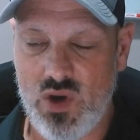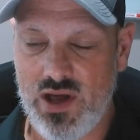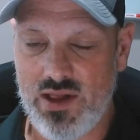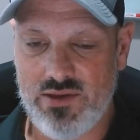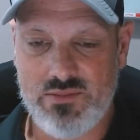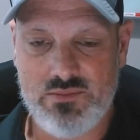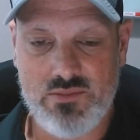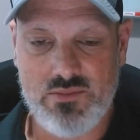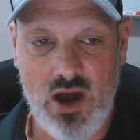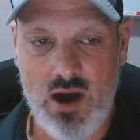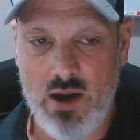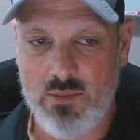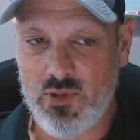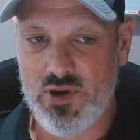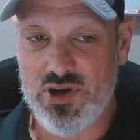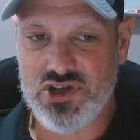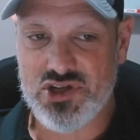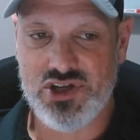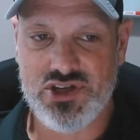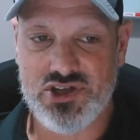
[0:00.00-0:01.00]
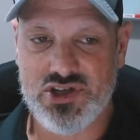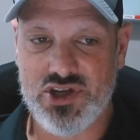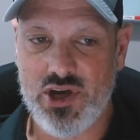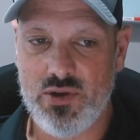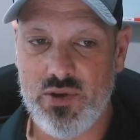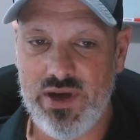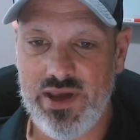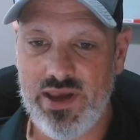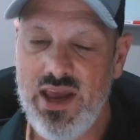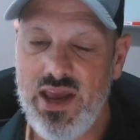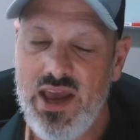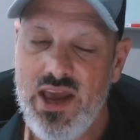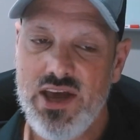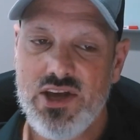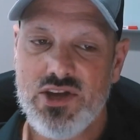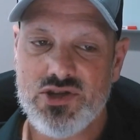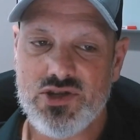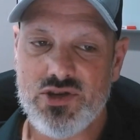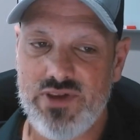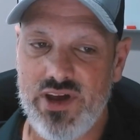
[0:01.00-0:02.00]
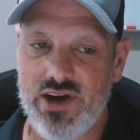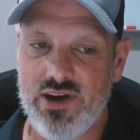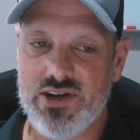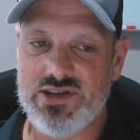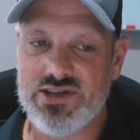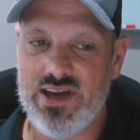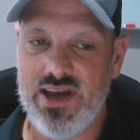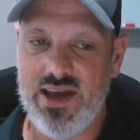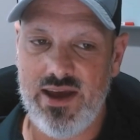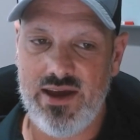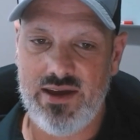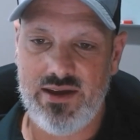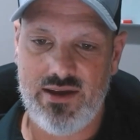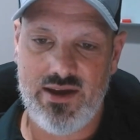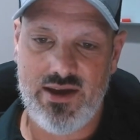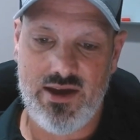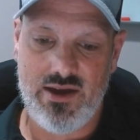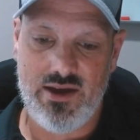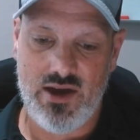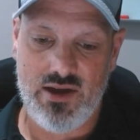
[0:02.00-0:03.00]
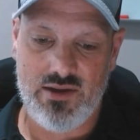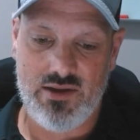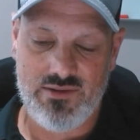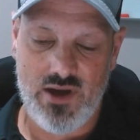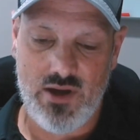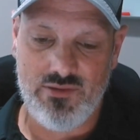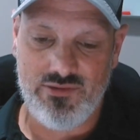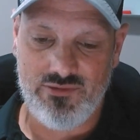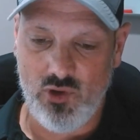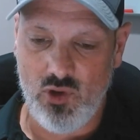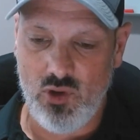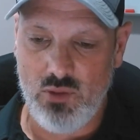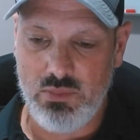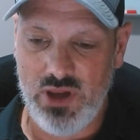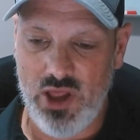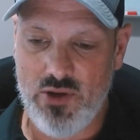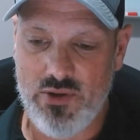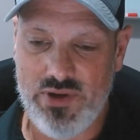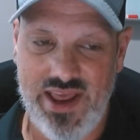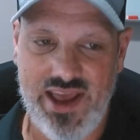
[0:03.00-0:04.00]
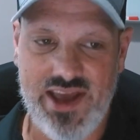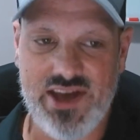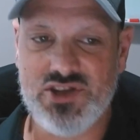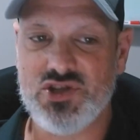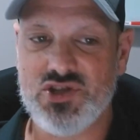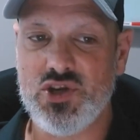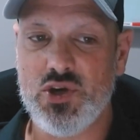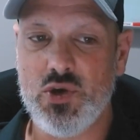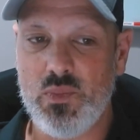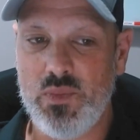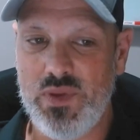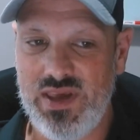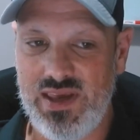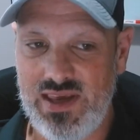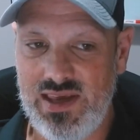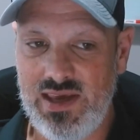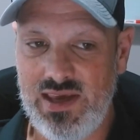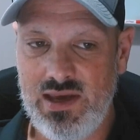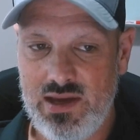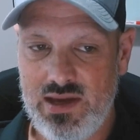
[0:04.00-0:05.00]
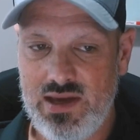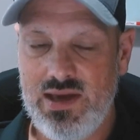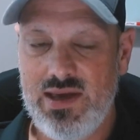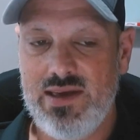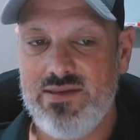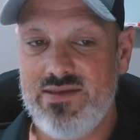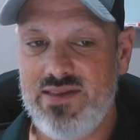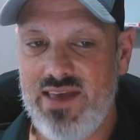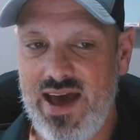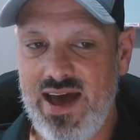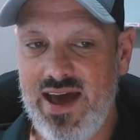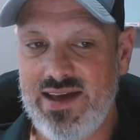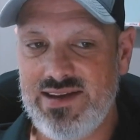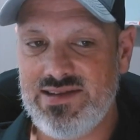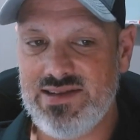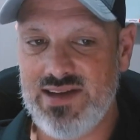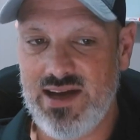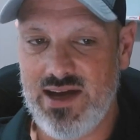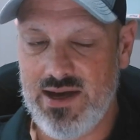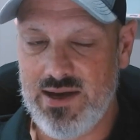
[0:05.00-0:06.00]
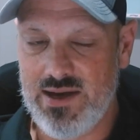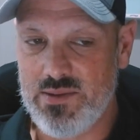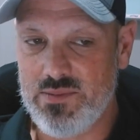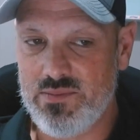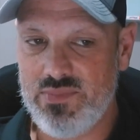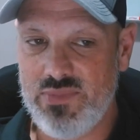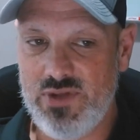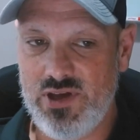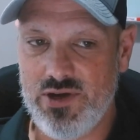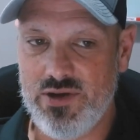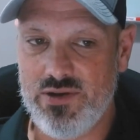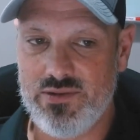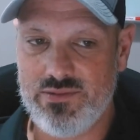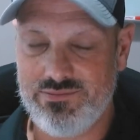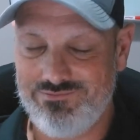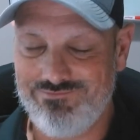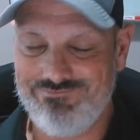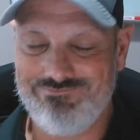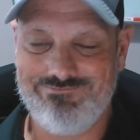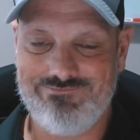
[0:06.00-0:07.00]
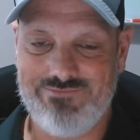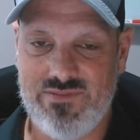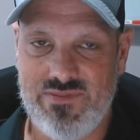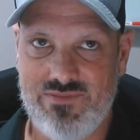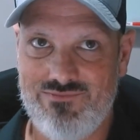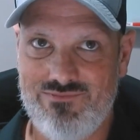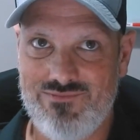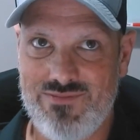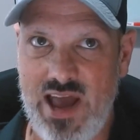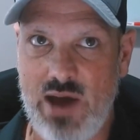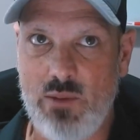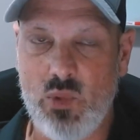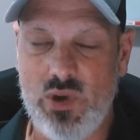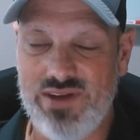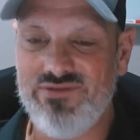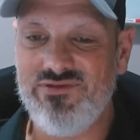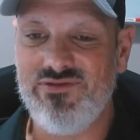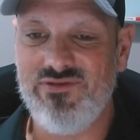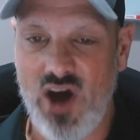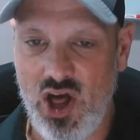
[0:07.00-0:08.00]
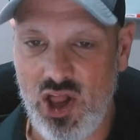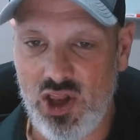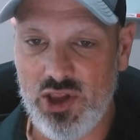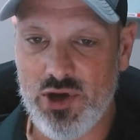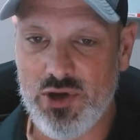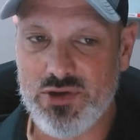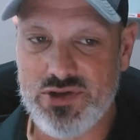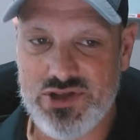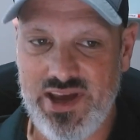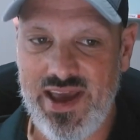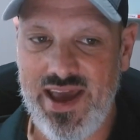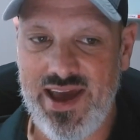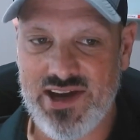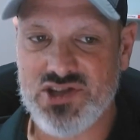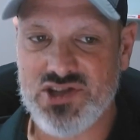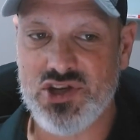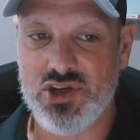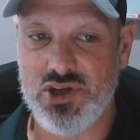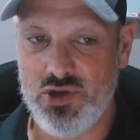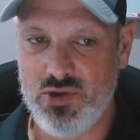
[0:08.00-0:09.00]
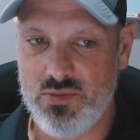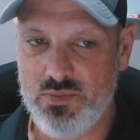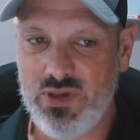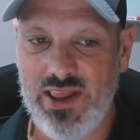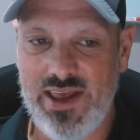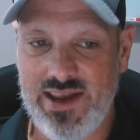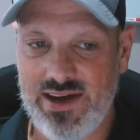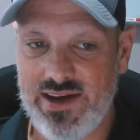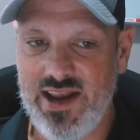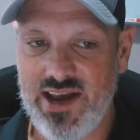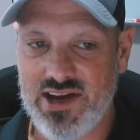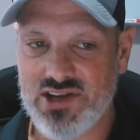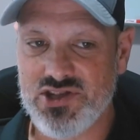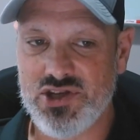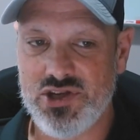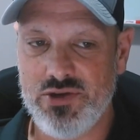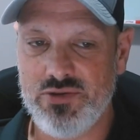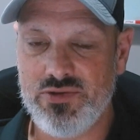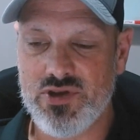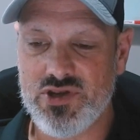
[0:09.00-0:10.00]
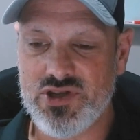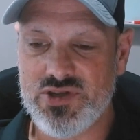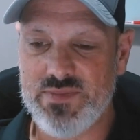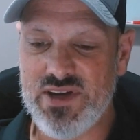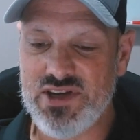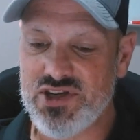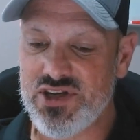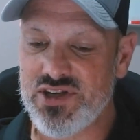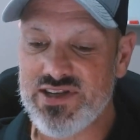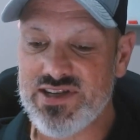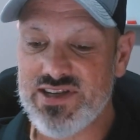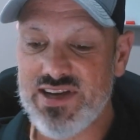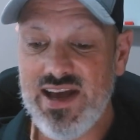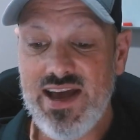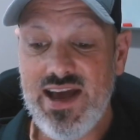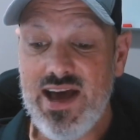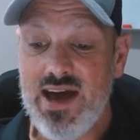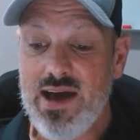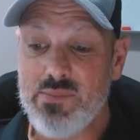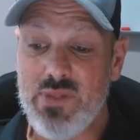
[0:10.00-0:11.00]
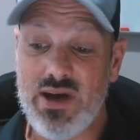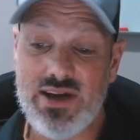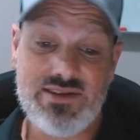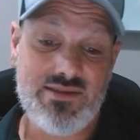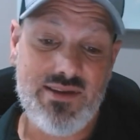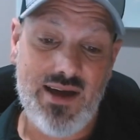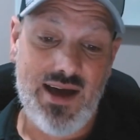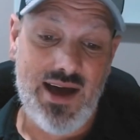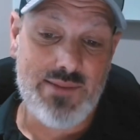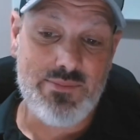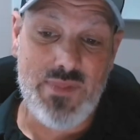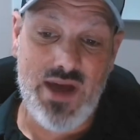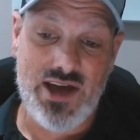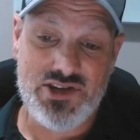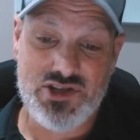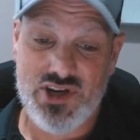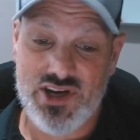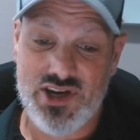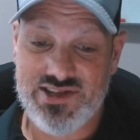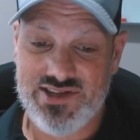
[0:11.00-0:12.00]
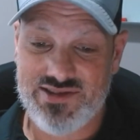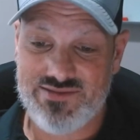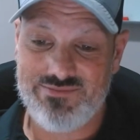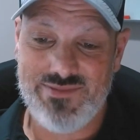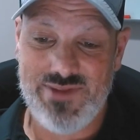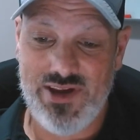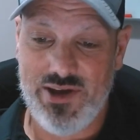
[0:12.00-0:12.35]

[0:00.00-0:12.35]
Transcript: while the operation is going. So there's a full-blown SOP that, that we follow to execute, plan, and execute those missions. But I'm not just,